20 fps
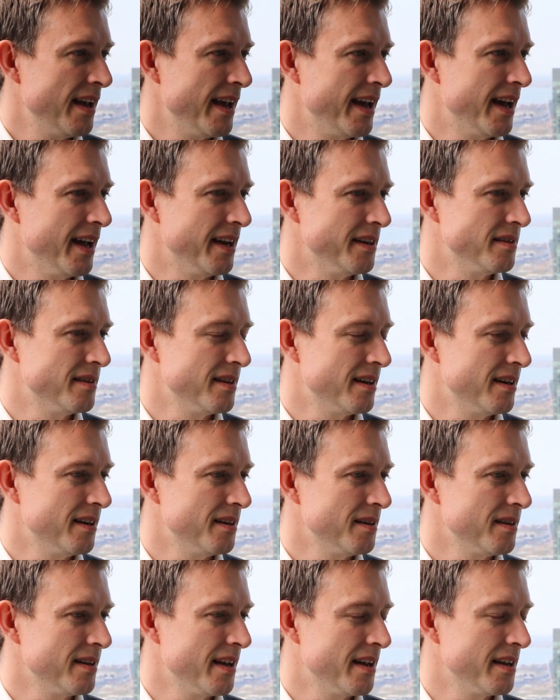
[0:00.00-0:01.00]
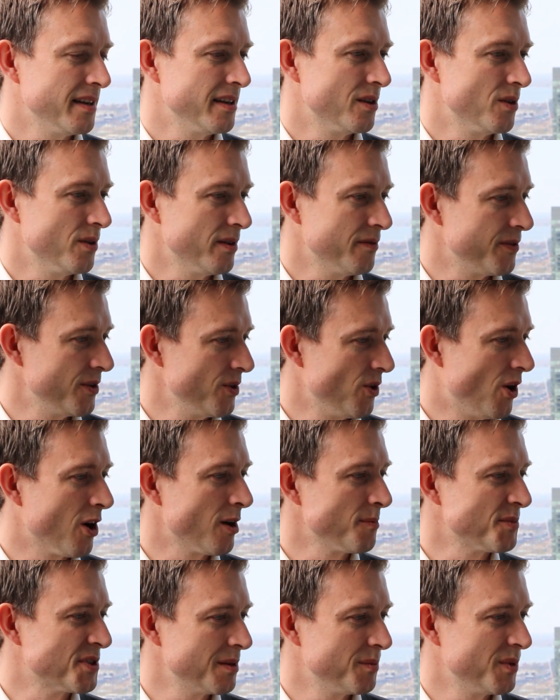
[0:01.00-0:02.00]
and if you
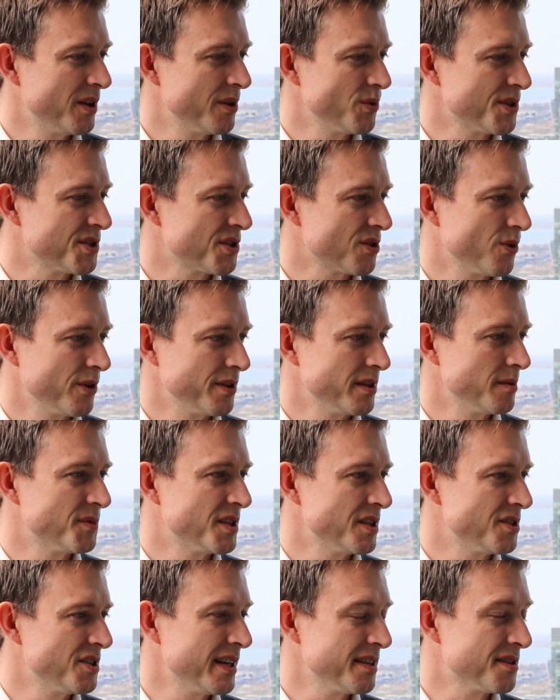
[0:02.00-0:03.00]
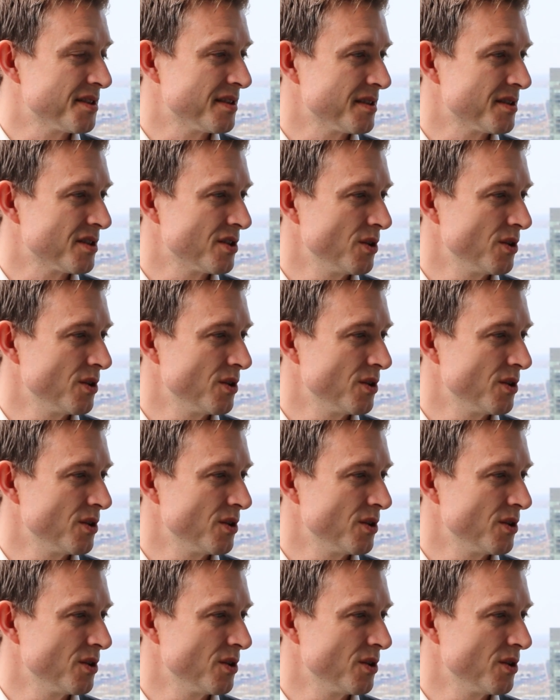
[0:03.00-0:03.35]
harm someone, restoring them to justice.